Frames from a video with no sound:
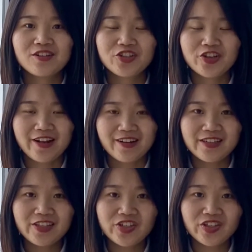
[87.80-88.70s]

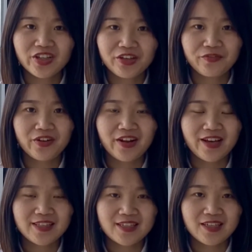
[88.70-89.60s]
challenge, COVID
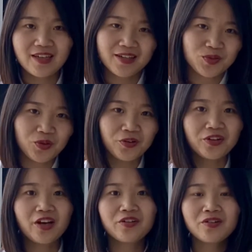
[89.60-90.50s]
19, as we all
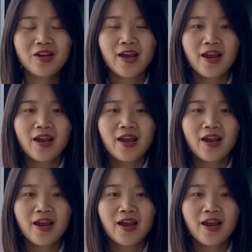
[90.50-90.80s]
know.